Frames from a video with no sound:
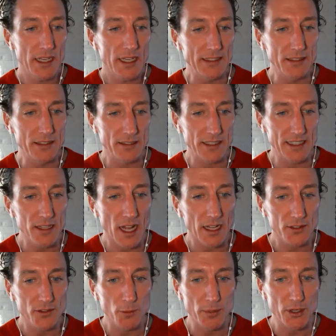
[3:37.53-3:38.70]
It's
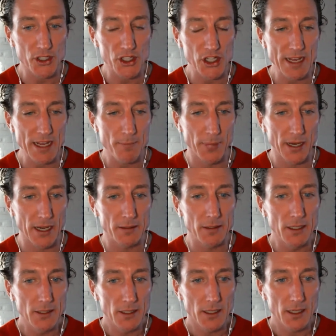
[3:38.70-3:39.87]
not super cheap, but